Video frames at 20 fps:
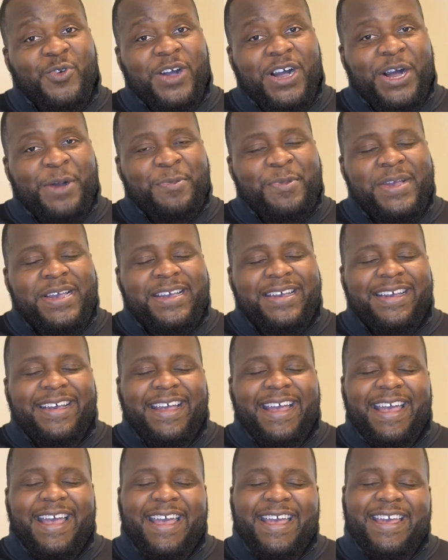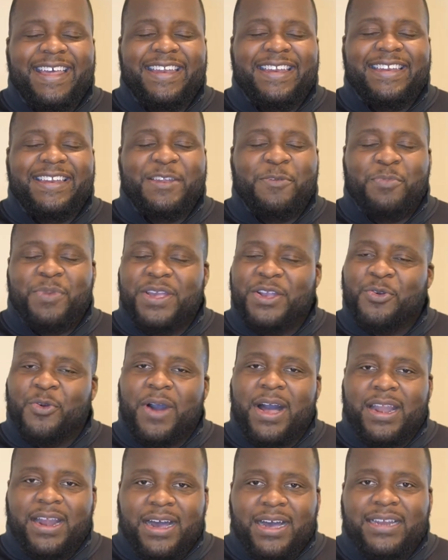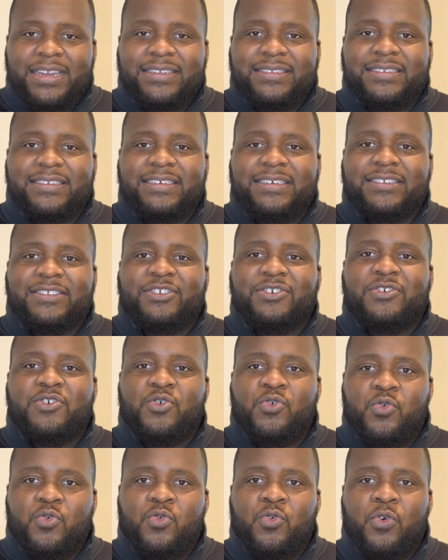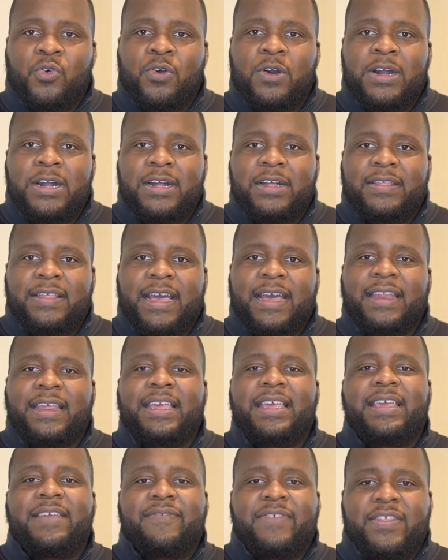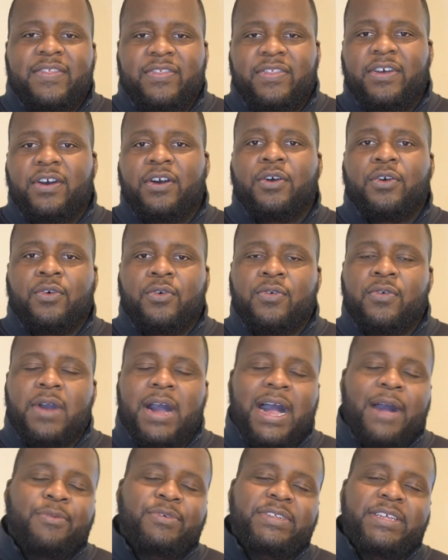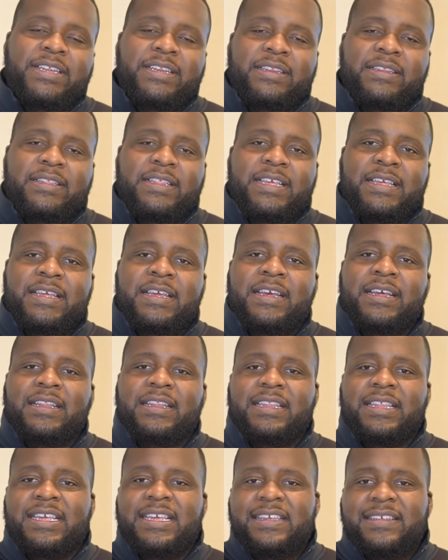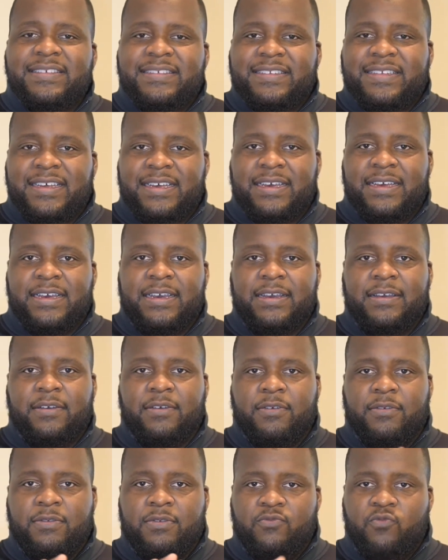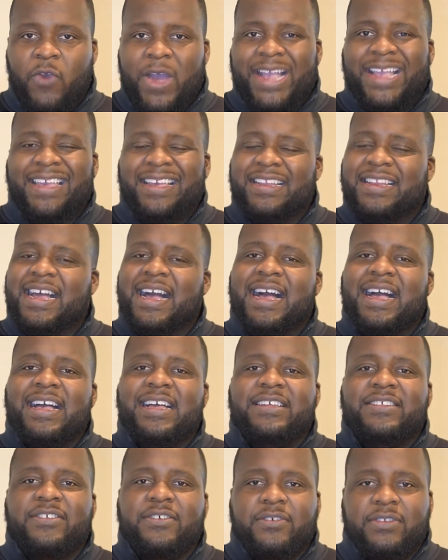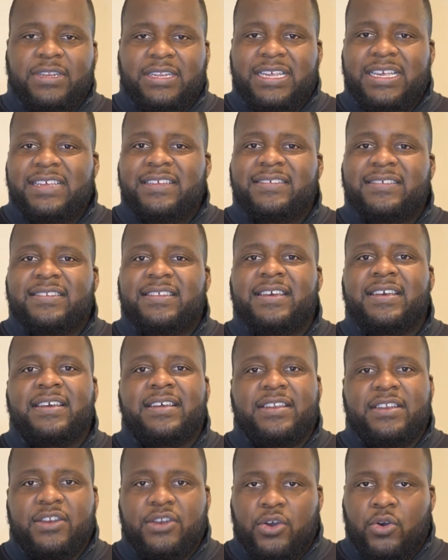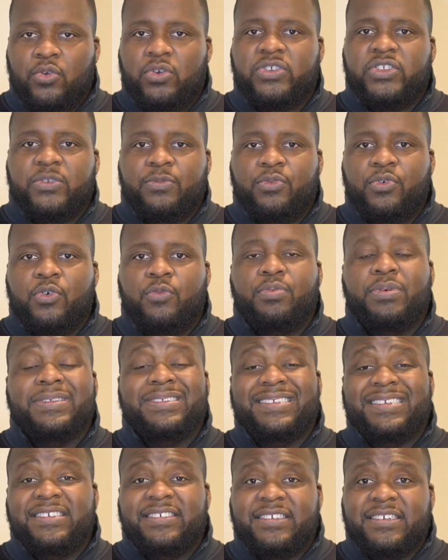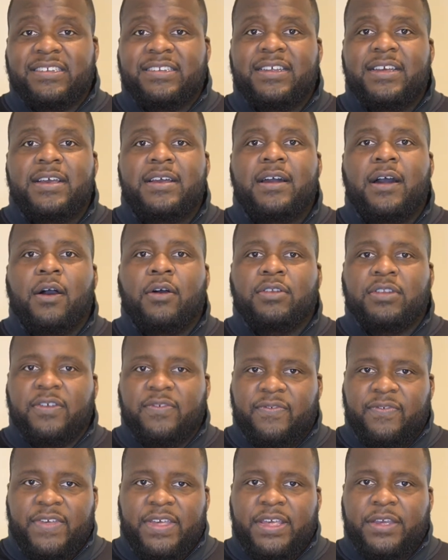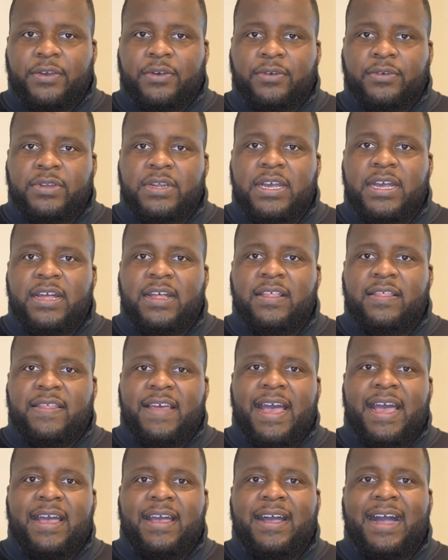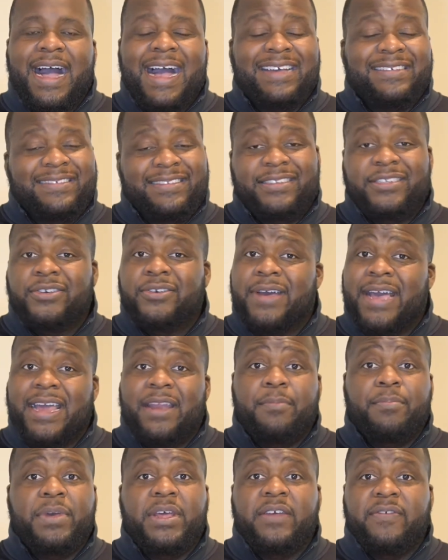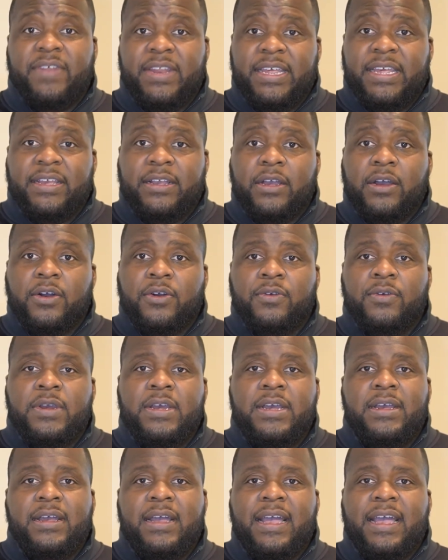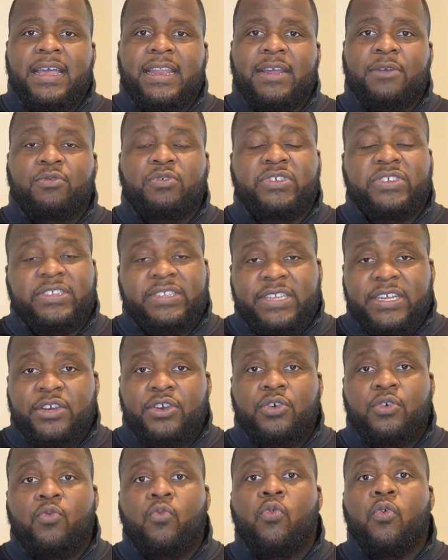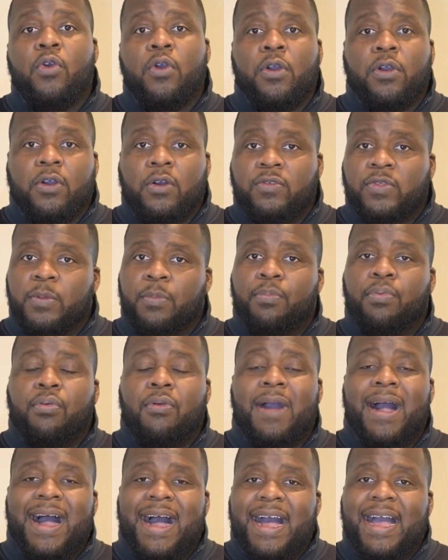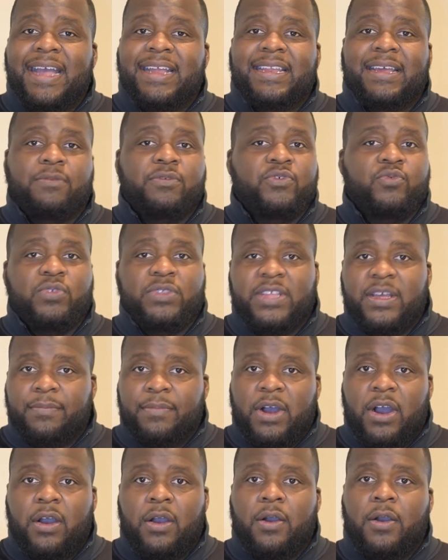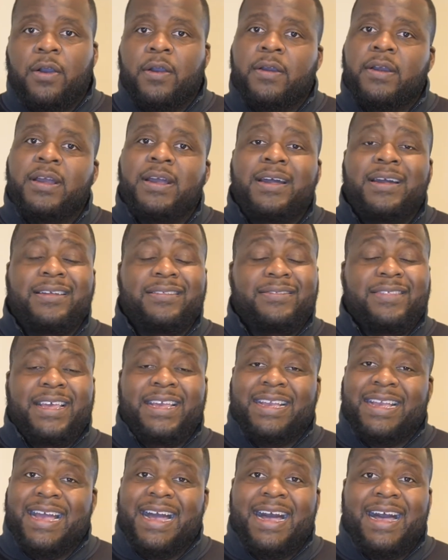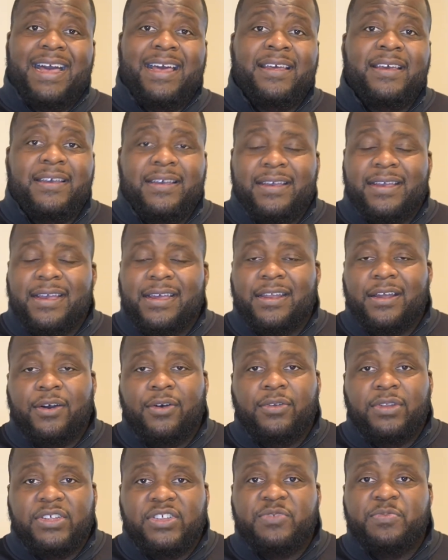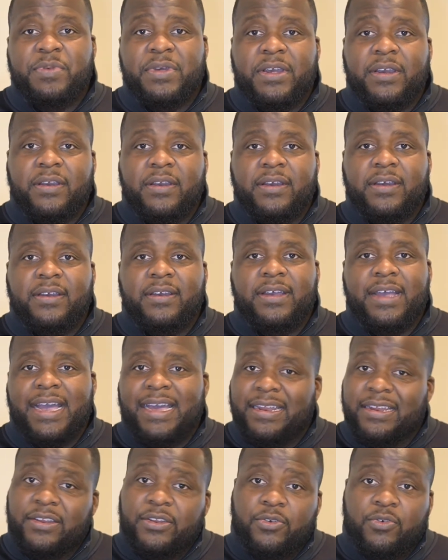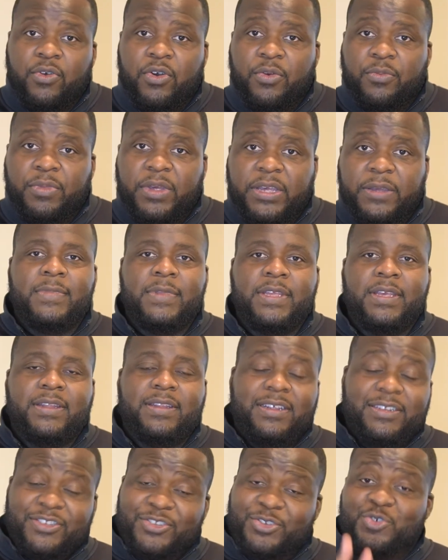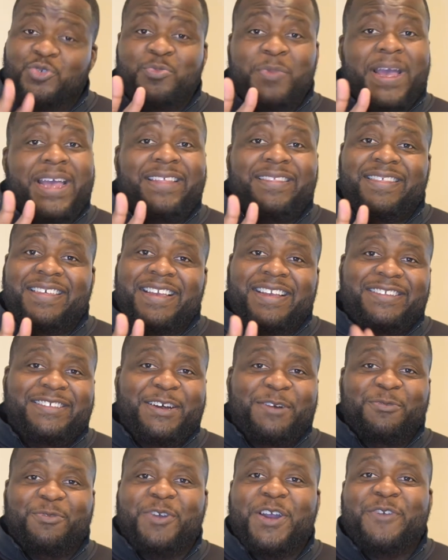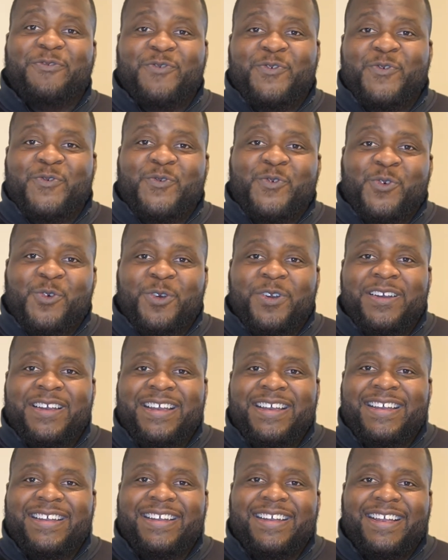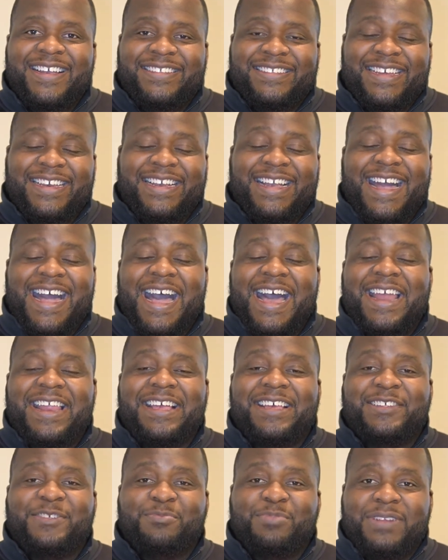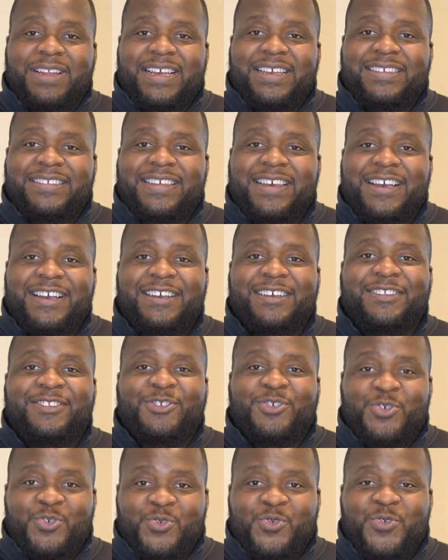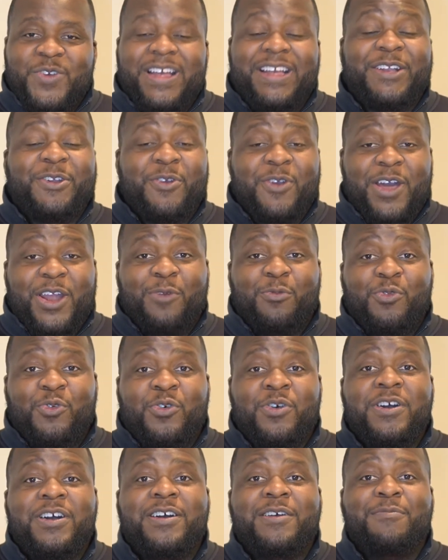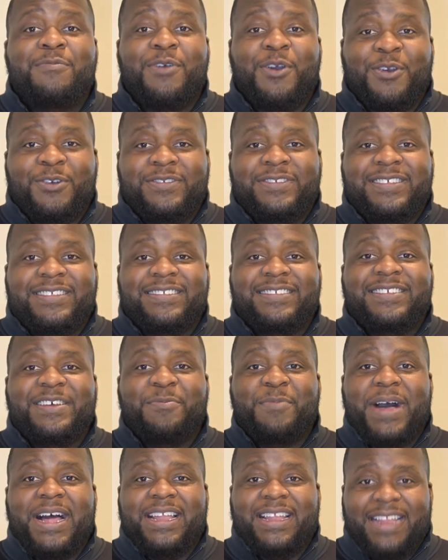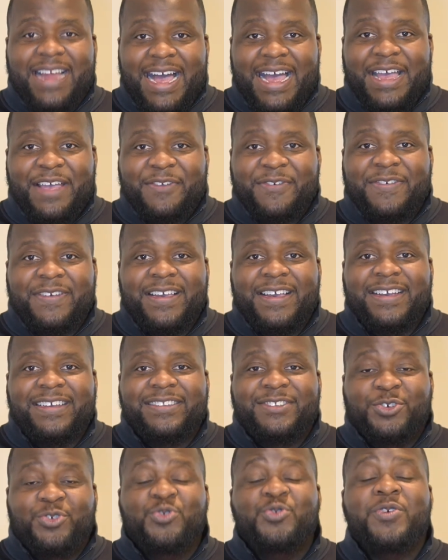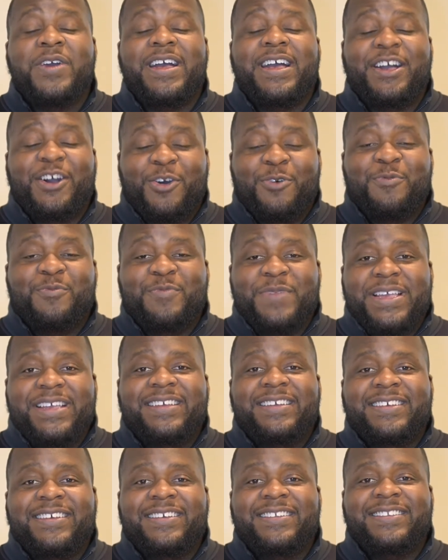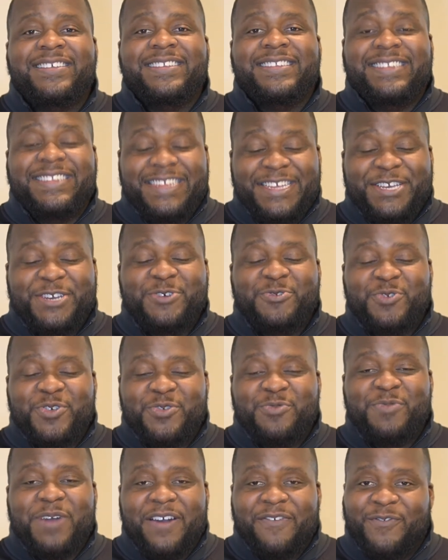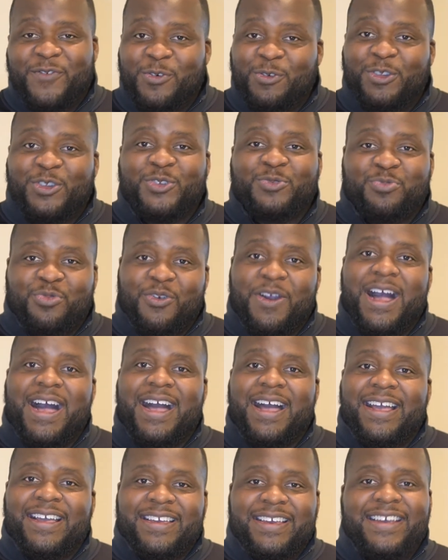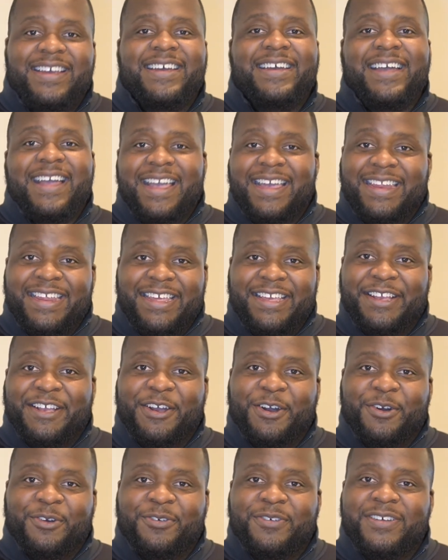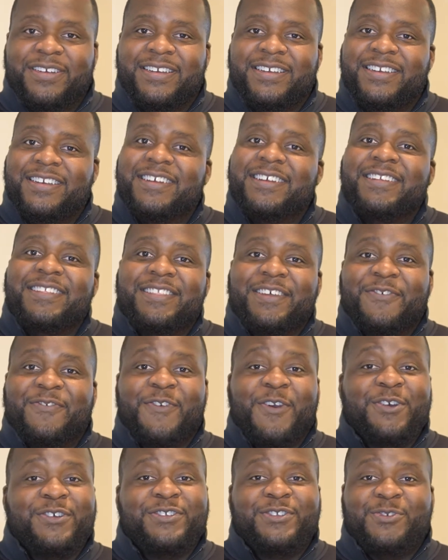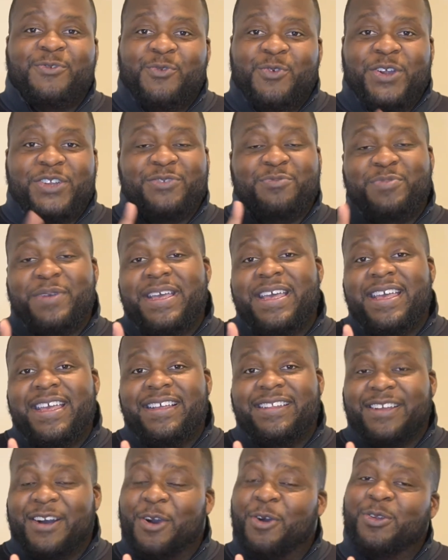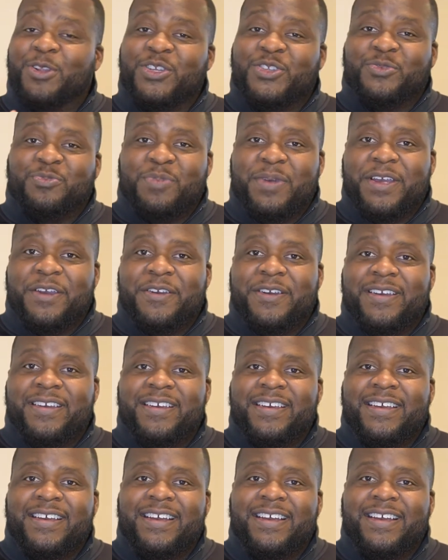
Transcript: up. And to be quite honest, it's cool that even though I was in the least recognized, least noticeable position on the field, that I still had a bit of an ego. And there was still work on the pride that was within my heart that God and the Holy Spirit had to do on me. The two main things I'm grateful for is that God has placed two incredible persons in my life to help me to deal with my foolish pride and ego. The first of which being the Holy Spirit.